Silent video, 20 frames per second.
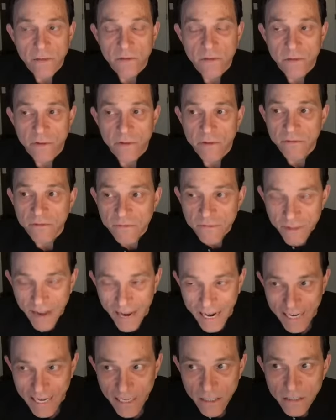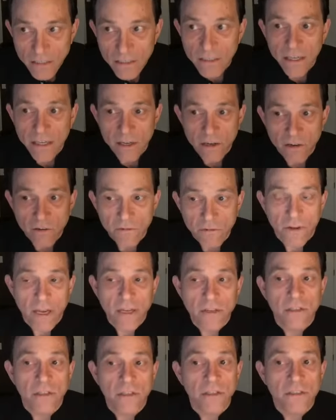is the finest
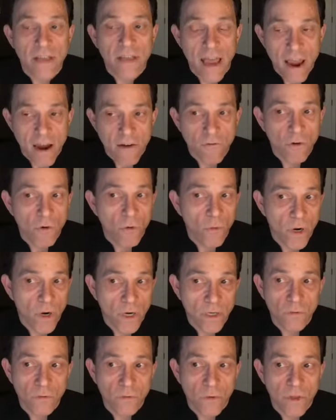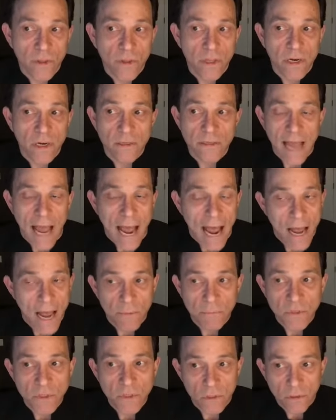interface she's ever worked with. It is
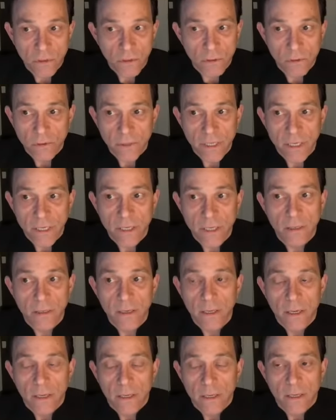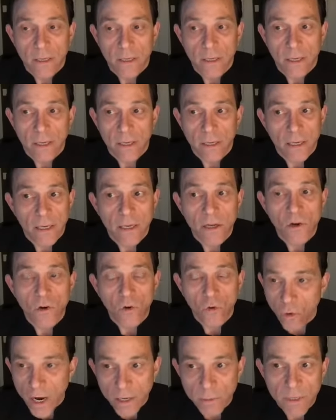absolutely
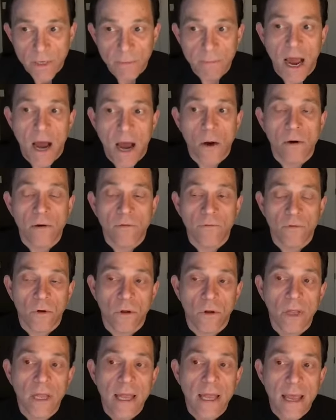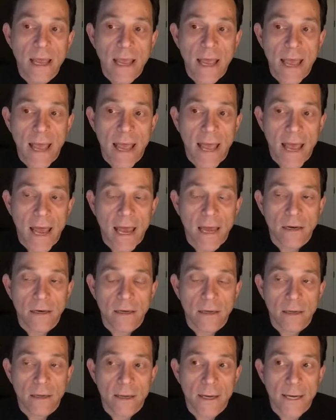incredibly powerful.
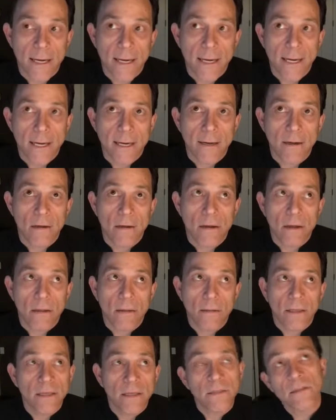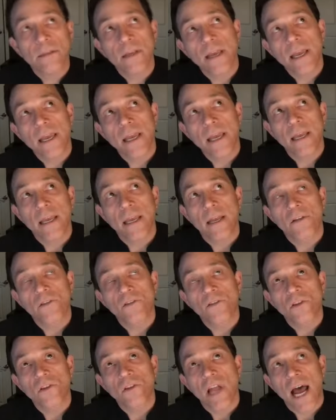And let's say
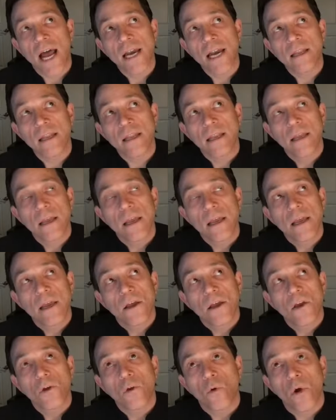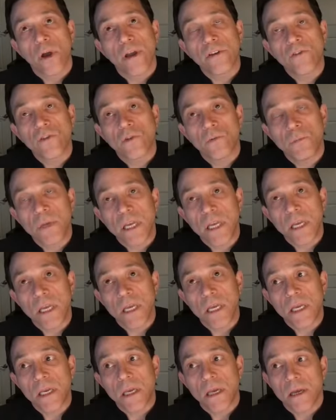it's not going to
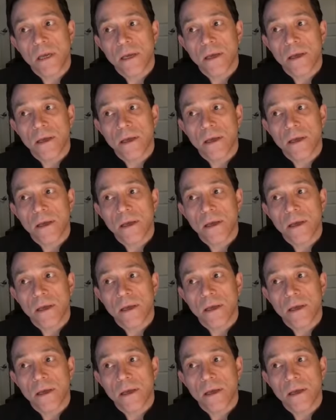be